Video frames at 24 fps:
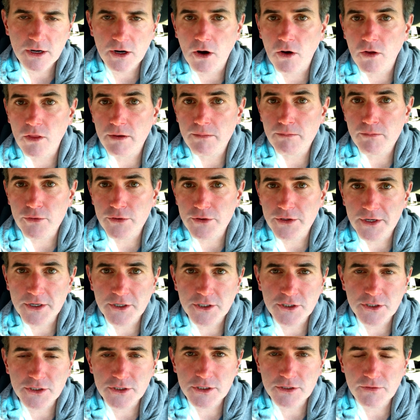call them
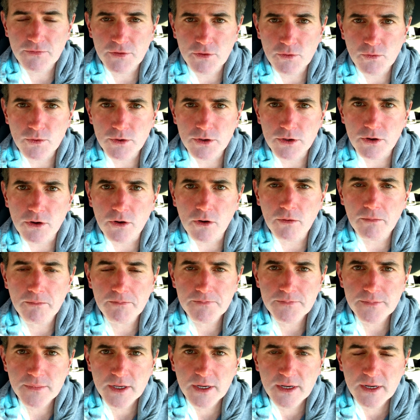predictions if you will.
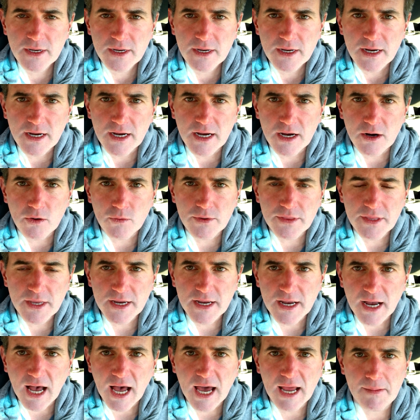With the
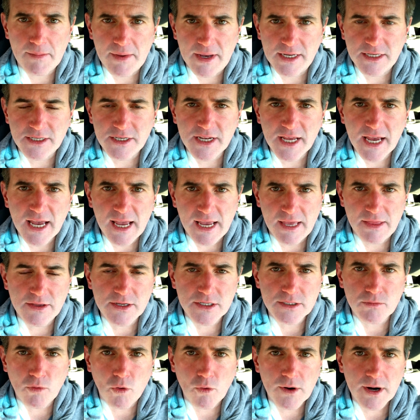economy today,
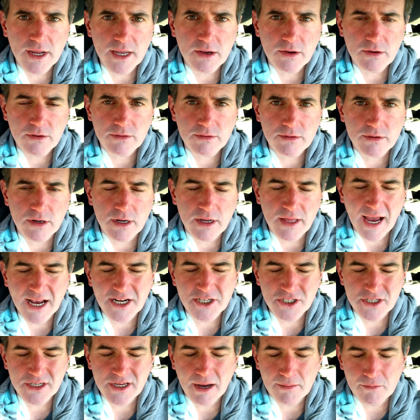this morning,
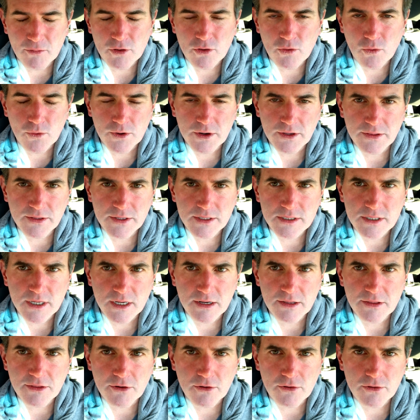actually I'm recording this
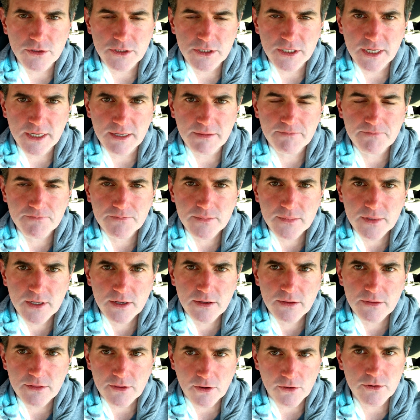on Thursday
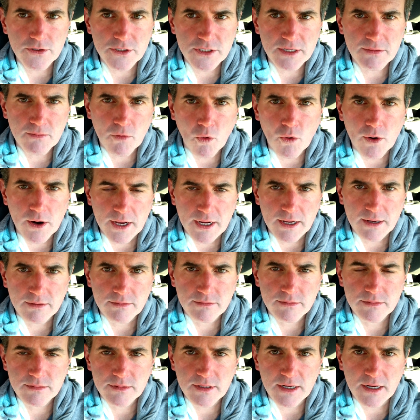morning,
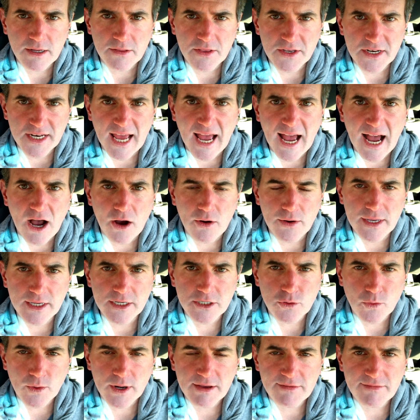the Dow hit
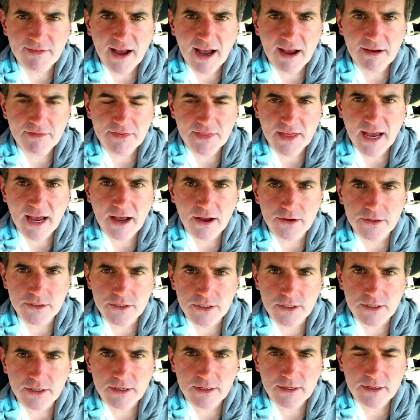
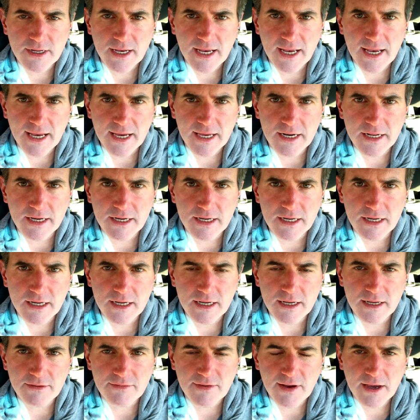25,000, and
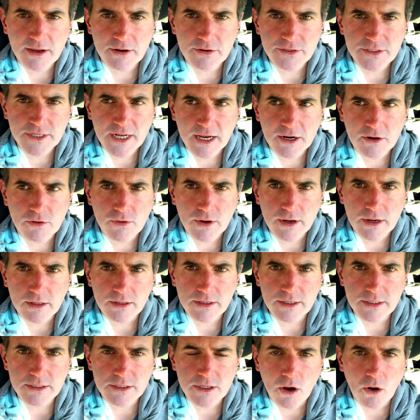if I understand
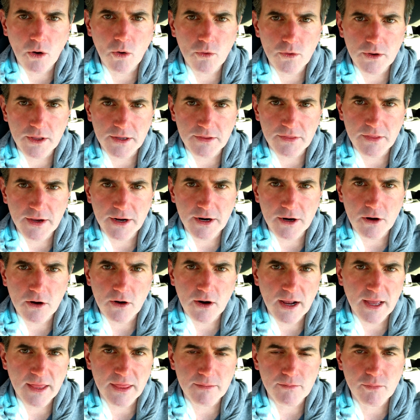correctly, is holding there,
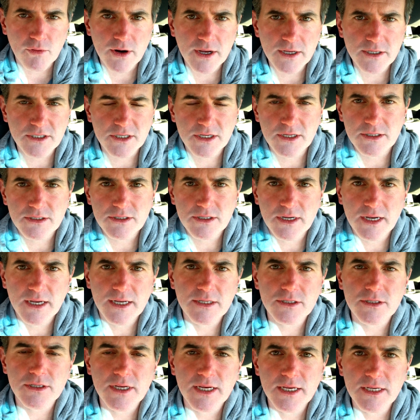and the president
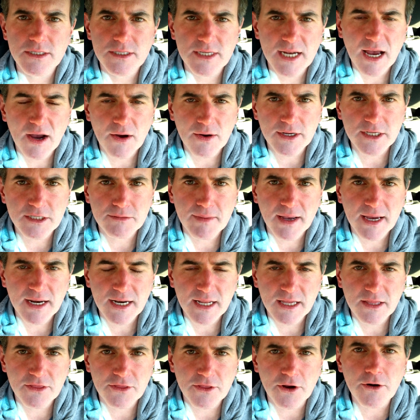says he's now
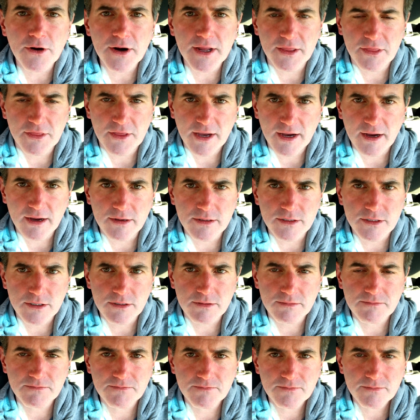expecting
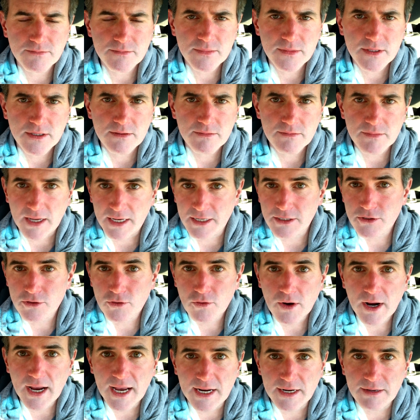30,000. Things are
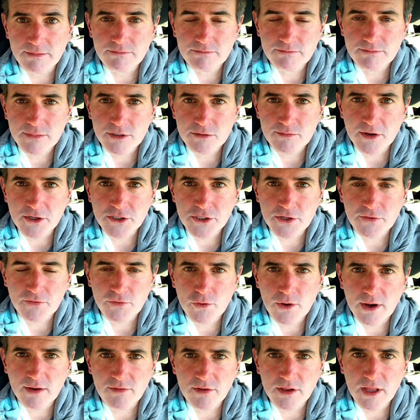great, especially if
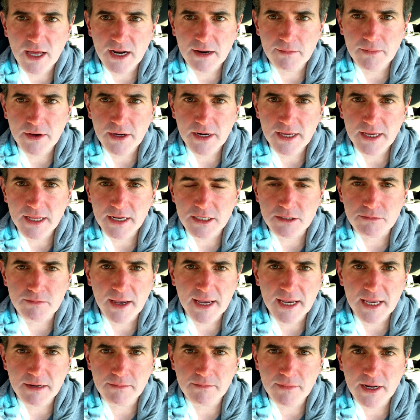you have a lot of money and it's
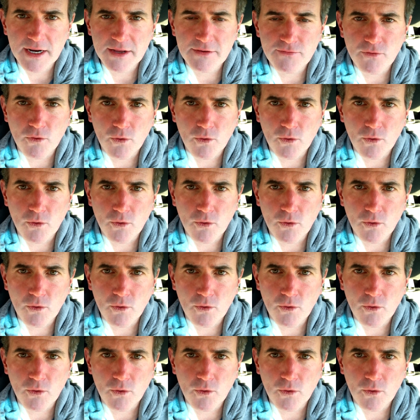making money